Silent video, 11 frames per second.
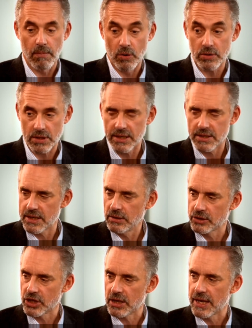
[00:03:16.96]
mostly a
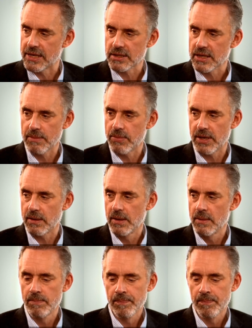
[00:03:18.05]
single child landscape, then